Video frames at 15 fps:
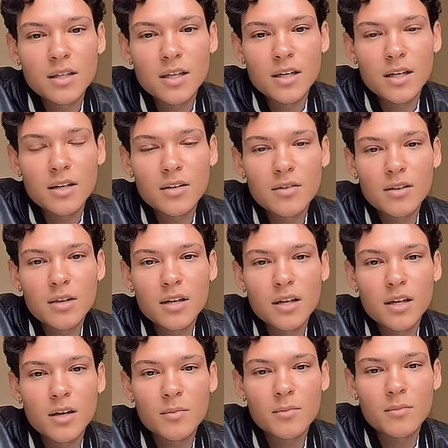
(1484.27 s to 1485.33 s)
Yeah, I don't
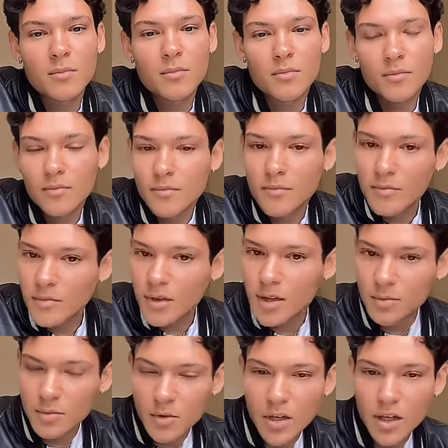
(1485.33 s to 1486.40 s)
think I'm
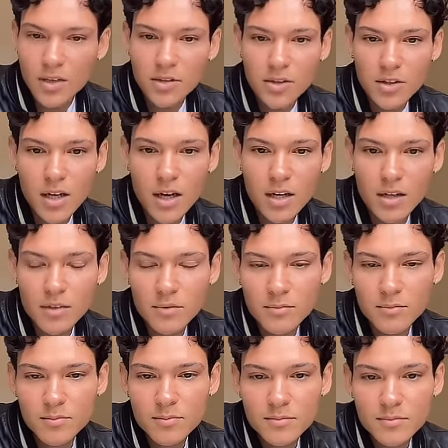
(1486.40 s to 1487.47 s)
quite good at
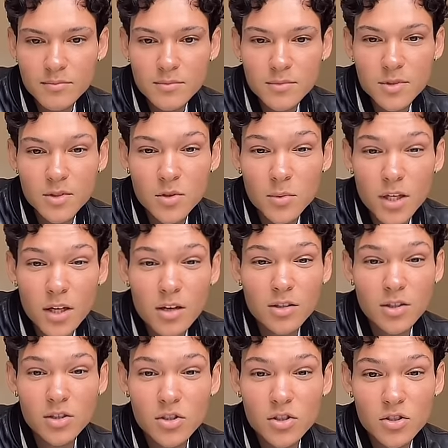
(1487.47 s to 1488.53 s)
it, to be
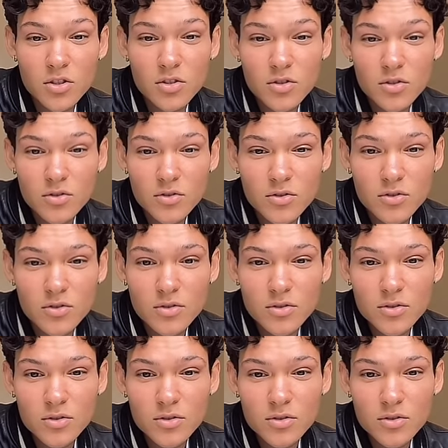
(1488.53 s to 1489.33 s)
honest.